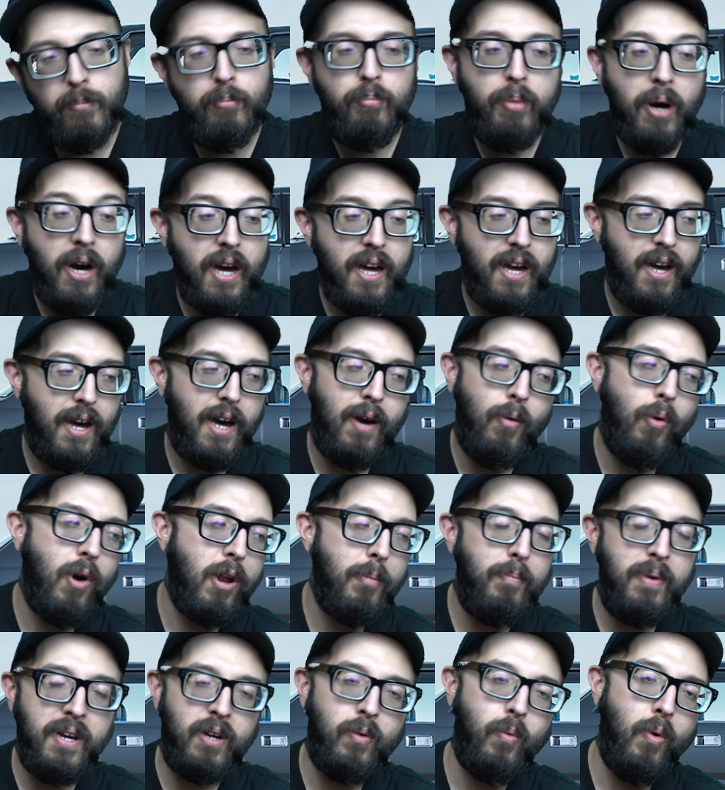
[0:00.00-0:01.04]
but I
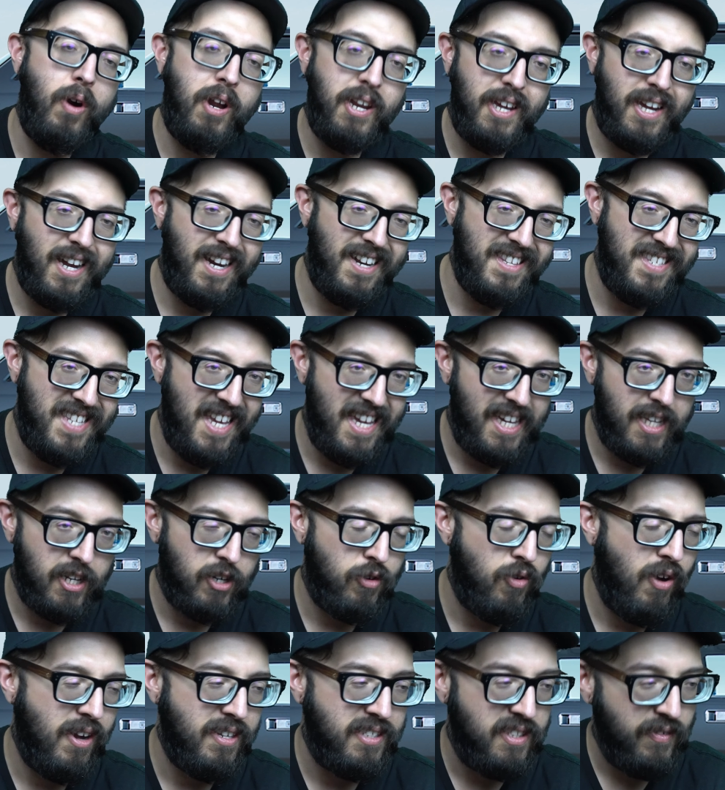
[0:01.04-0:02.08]
want to pick one and kind of take it
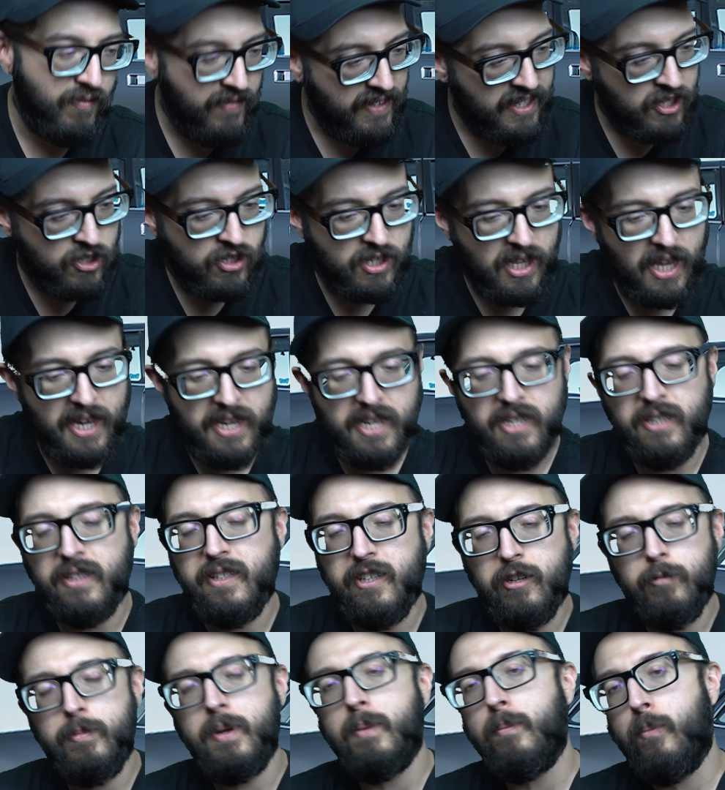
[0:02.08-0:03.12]
across the finish line a
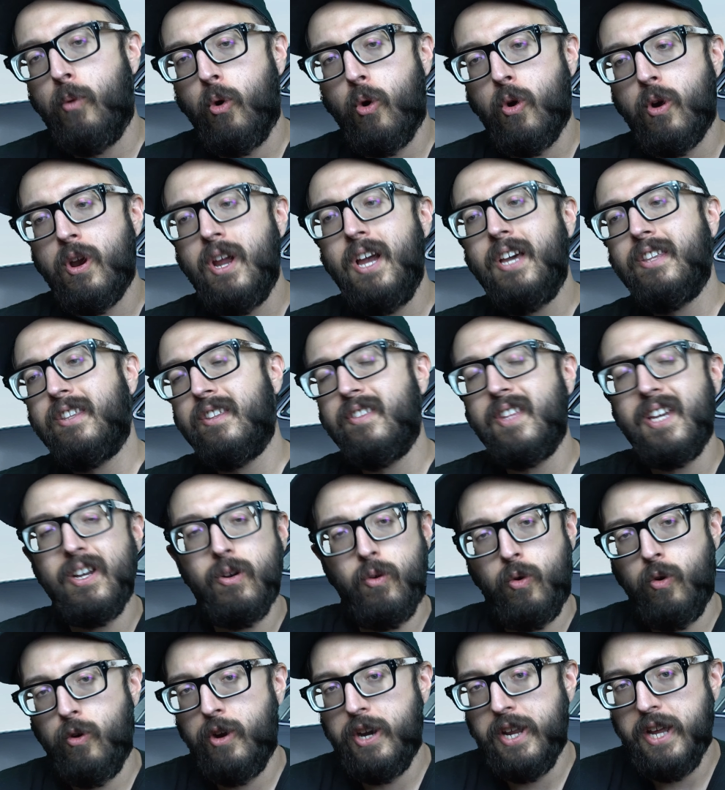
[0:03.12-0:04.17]
little bit more than they
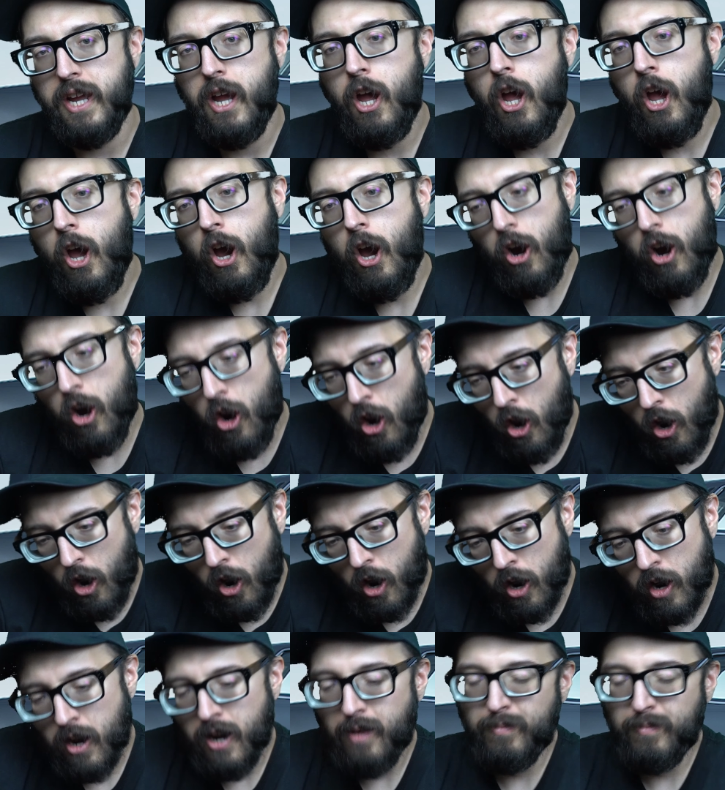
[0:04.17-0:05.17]
already are.